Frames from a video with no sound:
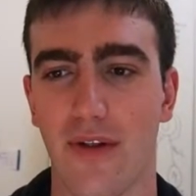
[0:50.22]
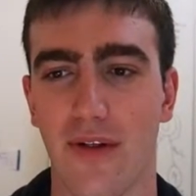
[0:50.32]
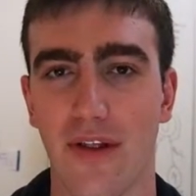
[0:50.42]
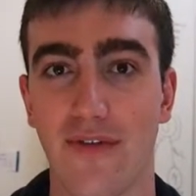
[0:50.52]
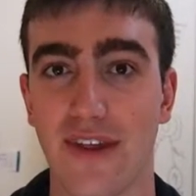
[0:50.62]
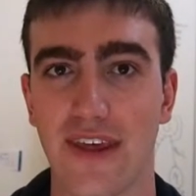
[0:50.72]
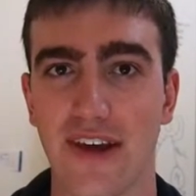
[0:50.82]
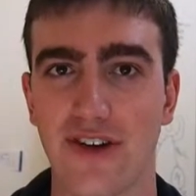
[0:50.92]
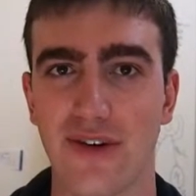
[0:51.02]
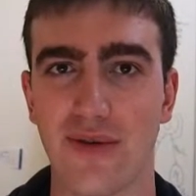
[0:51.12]
living
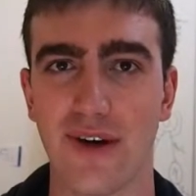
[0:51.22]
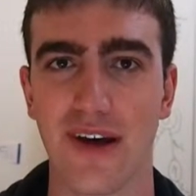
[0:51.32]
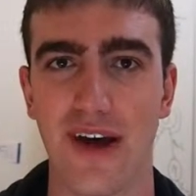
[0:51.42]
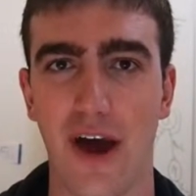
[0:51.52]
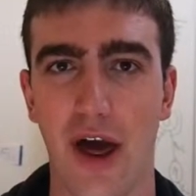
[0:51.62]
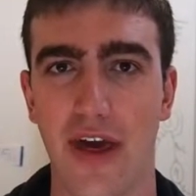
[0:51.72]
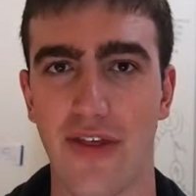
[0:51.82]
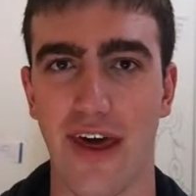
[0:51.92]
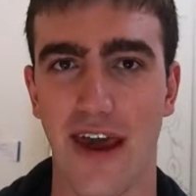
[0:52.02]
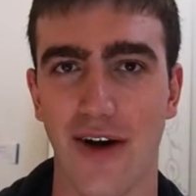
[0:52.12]
tissue in
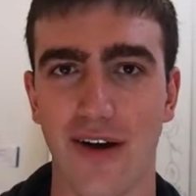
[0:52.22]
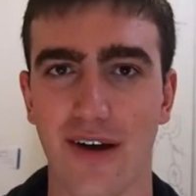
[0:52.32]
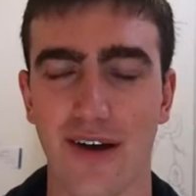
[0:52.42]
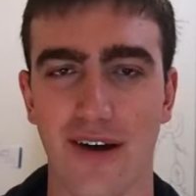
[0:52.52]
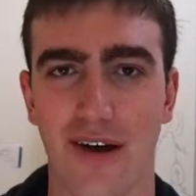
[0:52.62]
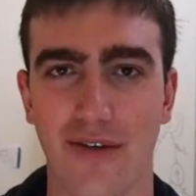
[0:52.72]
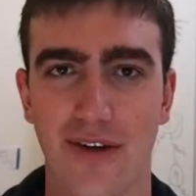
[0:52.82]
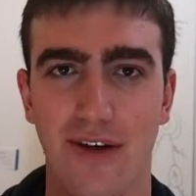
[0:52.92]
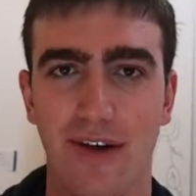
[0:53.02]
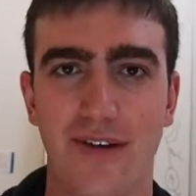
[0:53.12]
the area of
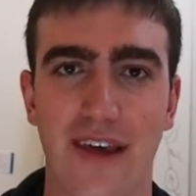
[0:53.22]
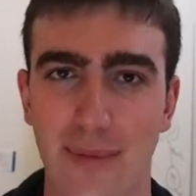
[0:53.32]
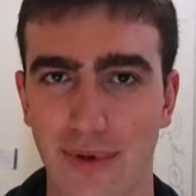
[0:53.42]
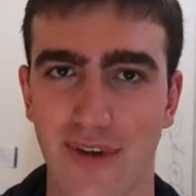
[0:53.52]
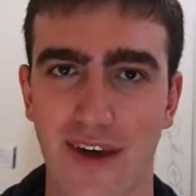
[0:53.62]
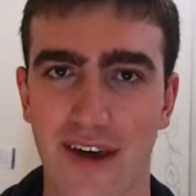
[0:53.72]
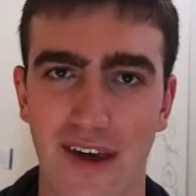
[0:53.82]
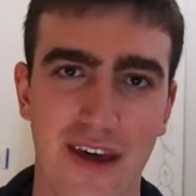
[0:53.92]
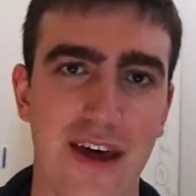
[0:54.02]
the sample site.